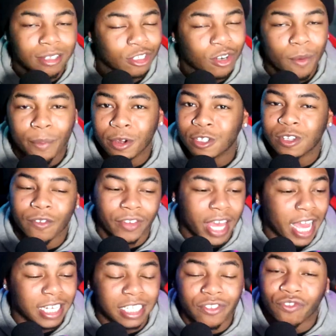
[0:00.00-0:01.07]
turn on post
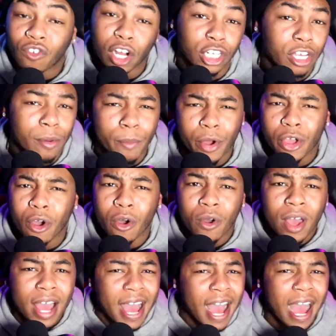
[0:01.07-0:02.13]
notifications, follow your boy on
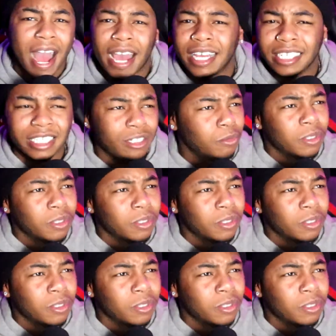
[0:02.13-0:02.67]
IG.